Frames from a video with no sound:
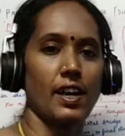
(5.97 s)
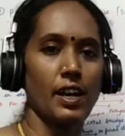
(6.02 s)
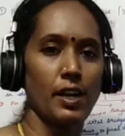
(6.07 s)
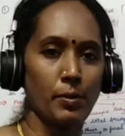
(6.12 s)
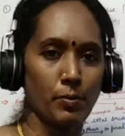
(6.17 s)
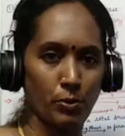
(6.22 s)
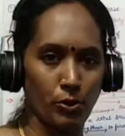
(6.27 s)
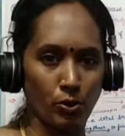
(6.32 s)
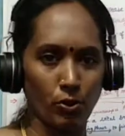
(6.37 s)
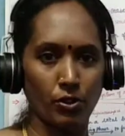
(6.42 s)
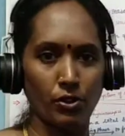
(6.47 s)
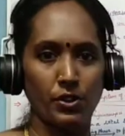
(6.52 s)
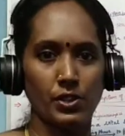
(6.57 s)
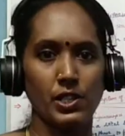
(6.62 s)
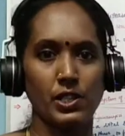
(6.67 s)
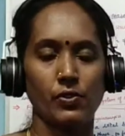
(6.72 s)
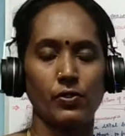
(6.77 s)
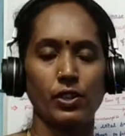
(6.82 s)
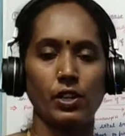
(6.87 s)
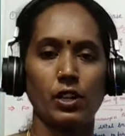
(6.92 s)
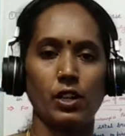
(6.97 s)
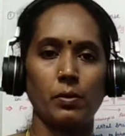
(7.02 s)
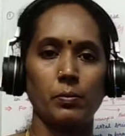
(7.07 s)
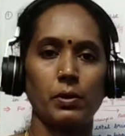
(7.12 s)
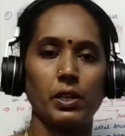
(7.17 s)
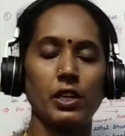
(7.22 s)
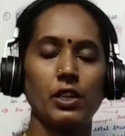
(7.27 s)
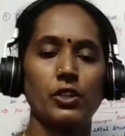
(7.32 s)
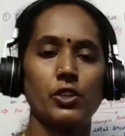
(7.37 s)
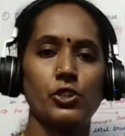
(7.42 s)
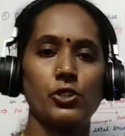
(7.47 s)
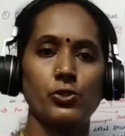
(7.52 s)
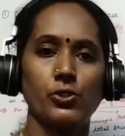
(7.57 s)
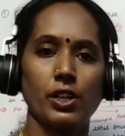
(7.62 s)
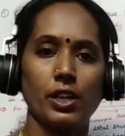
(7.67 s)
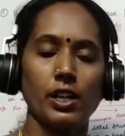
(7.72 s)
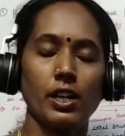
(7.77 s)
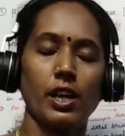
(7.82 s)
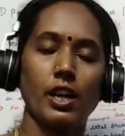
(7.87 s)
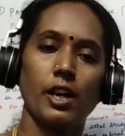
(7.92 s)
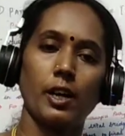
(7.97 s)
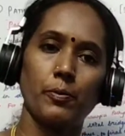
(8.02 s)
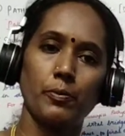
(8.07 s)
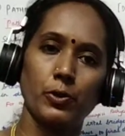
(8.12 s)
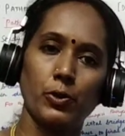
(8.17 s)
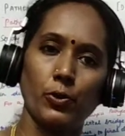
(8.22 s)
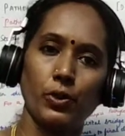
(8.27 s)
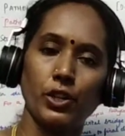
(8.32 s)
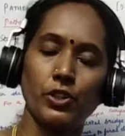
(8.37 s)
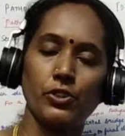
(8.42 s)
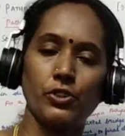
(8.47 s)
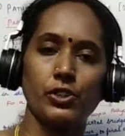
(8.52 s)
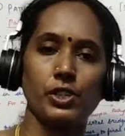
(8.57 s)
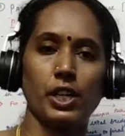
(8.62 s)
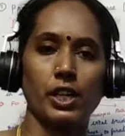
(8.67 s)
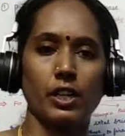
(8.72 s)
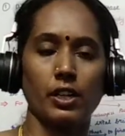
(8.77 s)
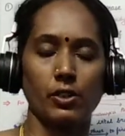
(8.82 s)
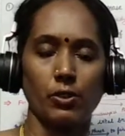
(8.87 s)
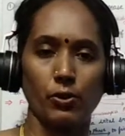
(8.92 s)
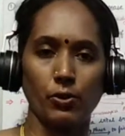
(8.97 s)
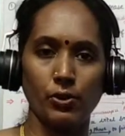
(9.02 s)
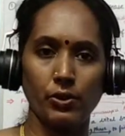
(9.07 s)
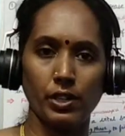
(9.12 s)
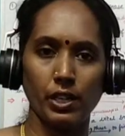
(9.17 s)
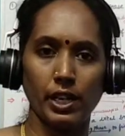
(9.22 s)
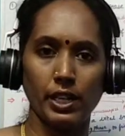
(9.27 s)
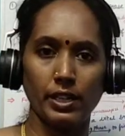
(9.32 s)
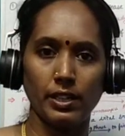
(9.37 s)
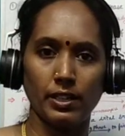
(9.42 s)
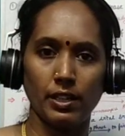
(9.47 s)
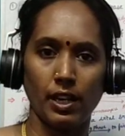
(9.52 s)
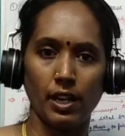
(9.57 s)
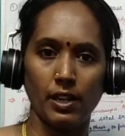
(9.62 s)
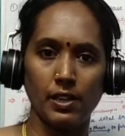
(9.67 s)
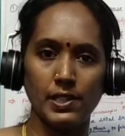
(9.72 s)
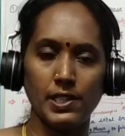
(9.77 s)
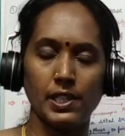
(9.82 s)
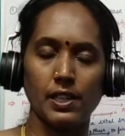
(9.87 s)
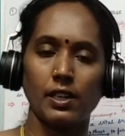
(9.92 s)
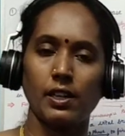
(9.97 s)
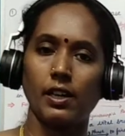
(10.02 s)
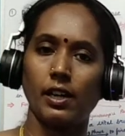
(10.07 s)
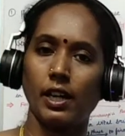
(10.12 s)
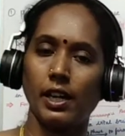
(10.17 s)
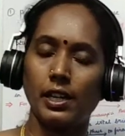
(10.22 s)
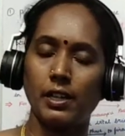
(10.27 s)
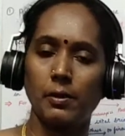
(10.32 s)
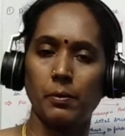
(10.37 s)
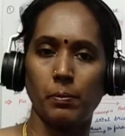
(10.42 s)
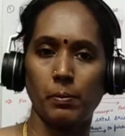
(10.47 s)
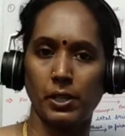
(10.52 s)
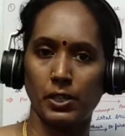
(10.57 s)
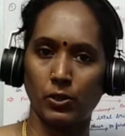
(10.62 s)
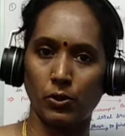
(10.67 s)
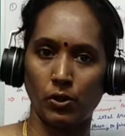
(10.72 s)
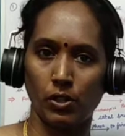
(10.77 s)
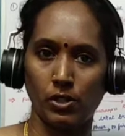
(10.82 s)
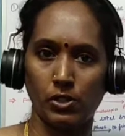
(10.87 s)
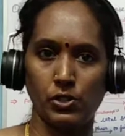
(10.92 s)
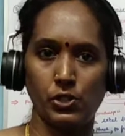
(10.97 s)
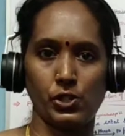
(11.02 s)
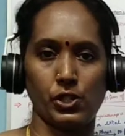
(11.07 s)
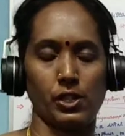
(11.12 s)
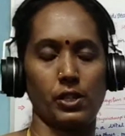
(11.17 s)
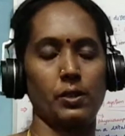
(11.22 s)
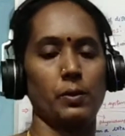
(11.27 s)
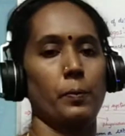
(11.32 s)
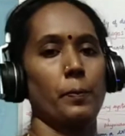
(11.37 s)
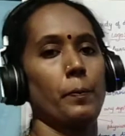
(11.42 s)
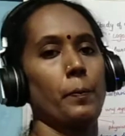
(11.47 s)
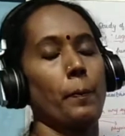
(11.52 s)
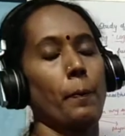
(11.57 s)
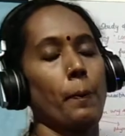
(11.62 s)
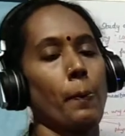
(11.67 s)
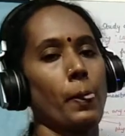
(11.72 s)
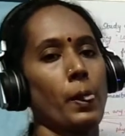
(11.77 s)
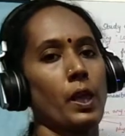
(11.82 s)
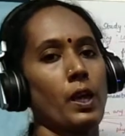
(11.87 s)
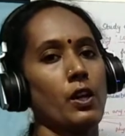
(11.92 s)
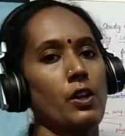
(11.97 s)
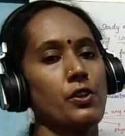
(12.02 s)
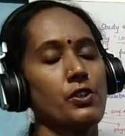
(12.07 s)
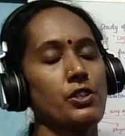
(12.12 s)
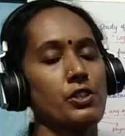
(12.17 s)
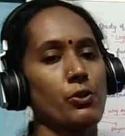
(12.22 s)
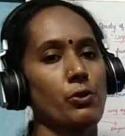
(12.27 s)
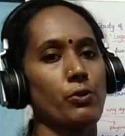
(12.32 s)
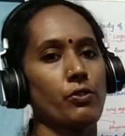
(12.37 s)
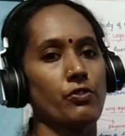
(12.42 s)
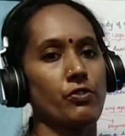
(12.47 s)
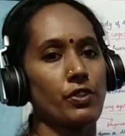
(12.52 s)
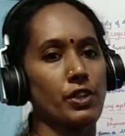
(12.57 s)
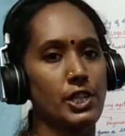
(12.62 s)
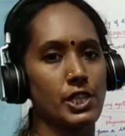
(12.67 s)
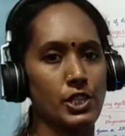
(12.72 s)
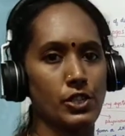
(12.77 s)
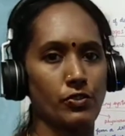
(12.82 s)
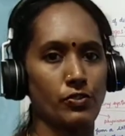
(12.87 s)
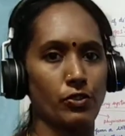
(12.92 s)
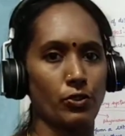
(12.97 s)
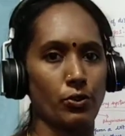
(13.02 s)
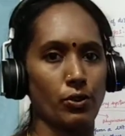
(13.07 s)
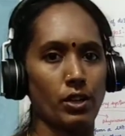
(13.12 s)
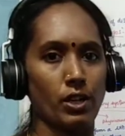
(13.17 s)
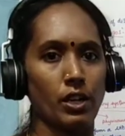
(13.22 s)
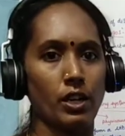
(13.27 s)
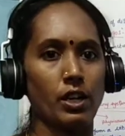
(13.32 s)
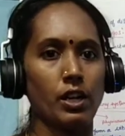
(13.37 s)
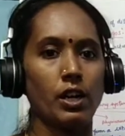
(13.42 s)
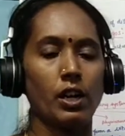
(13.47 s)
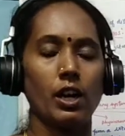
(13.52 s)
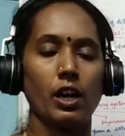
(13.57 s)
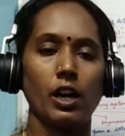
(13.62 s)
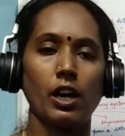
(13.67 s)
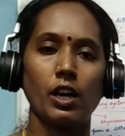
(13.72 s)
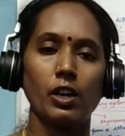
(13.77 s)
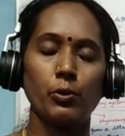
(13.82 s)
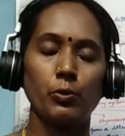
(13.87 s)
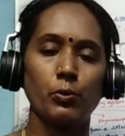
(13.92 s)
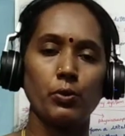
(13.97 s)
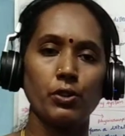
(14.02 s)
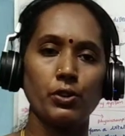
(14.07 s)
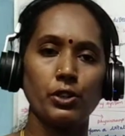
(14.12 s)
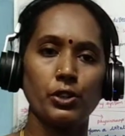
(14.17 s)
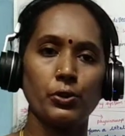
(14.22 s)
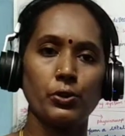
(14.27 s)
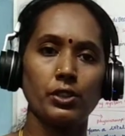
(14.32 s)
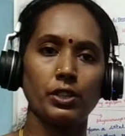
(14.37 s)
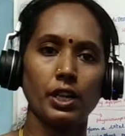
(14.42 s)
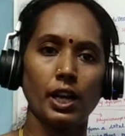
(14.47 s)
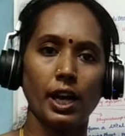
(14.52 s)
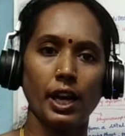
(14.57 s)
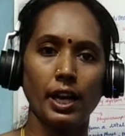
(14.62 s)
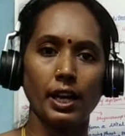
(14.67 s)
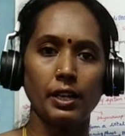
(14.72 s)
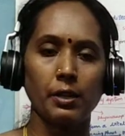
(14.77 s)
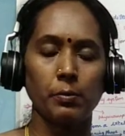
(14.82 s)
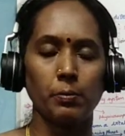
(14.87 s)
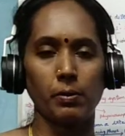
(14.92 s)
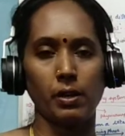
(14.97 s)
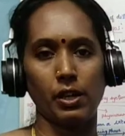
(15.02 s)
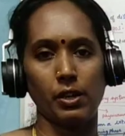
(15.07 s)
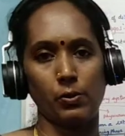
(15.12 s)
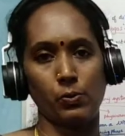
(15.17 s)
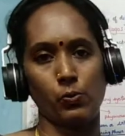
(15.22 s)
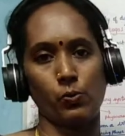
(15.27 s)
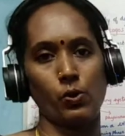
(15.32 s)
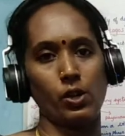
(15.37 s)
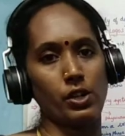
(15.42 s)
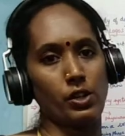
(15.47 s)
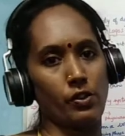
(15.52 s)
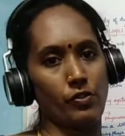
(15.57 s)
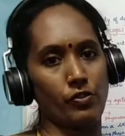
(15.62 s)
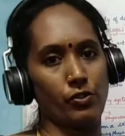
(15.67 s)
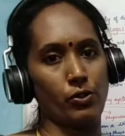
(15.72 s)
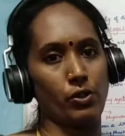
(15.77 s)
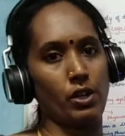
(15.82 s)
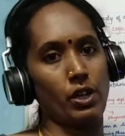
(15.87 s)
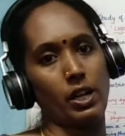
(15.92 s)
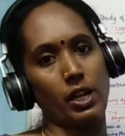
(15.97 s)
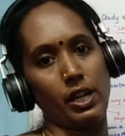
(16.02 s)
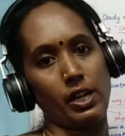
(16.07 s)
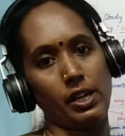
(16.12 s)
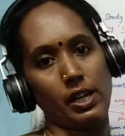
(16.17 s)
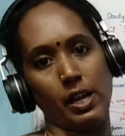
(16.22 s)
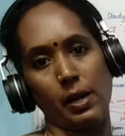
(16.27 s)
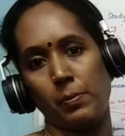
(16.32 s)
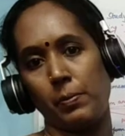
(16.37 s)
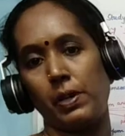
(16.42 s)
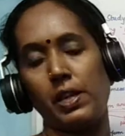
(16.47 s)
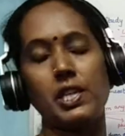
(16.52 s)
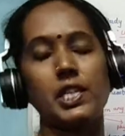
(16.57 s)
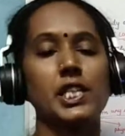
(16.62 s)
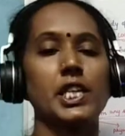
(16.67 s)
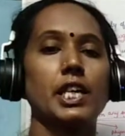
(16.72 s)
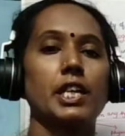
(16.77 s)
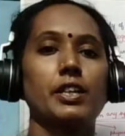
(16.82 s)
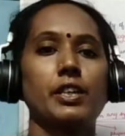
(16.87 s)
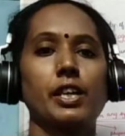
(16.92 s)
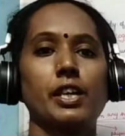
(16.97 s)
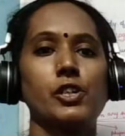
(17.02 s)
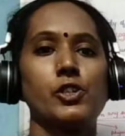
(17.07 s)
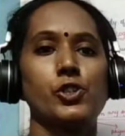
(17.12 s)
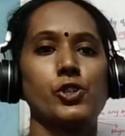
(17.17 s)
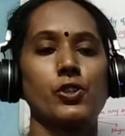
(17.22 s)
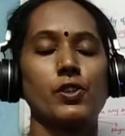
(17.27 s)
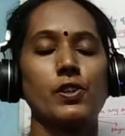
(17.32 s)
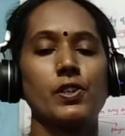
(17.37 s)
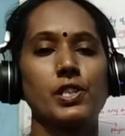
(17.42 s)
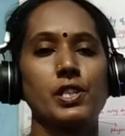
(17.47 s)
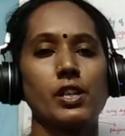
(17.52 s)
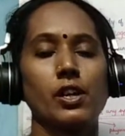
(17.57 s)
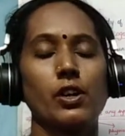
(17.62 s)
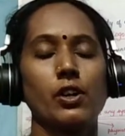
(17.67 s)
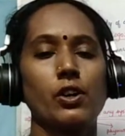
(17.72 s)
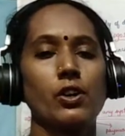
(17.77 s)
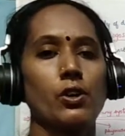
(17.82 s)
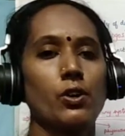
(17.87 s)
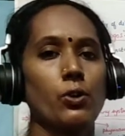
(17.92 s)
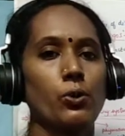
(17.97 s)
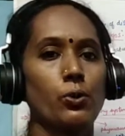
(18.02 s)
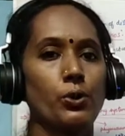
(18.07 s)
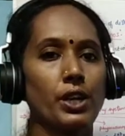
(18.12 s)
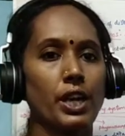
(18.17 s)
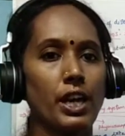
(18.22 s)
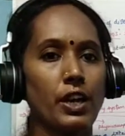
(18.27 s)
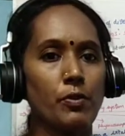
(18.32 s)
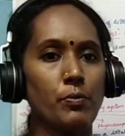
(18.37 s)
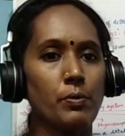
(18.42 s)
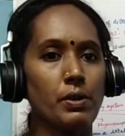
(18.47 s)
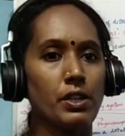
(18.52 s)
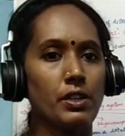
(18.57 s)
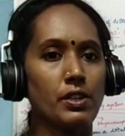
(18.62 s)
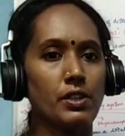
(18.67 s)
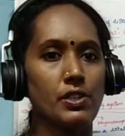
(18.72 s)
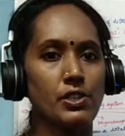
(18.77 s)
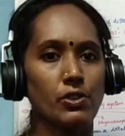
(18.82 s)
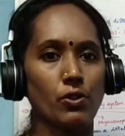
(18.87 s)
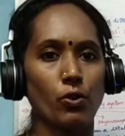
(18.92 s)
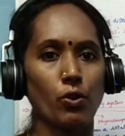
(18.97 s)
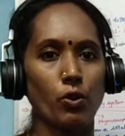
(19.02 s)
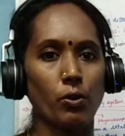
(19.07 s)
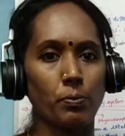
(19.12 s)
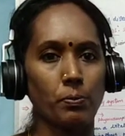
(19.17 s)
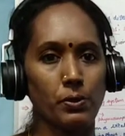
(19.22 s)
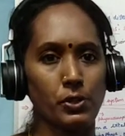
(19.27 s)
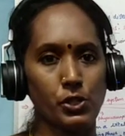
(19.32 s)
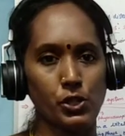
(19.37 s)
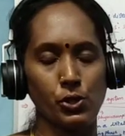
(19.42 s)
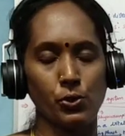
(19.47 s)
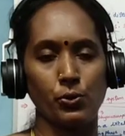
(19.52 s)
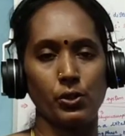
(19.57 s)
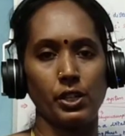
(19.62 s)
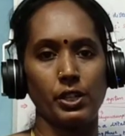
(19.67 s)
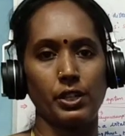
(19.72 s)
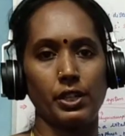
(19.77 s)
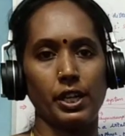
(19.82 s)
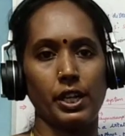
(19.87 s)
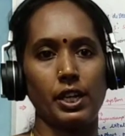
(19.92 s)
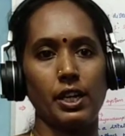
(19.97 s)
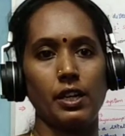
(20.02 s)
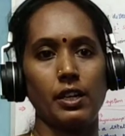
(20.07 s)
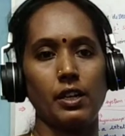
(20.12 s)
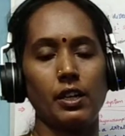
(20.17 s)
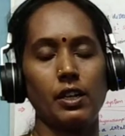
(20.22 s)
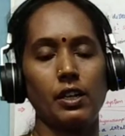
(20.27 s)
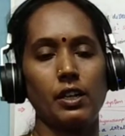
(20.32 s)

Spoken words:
I'm Dr. R.SIVAKAMI. Today I'm going to take an online class in pathology. So first of all, I want to thank my wonderful and amazing teachers who gave me this opportunity.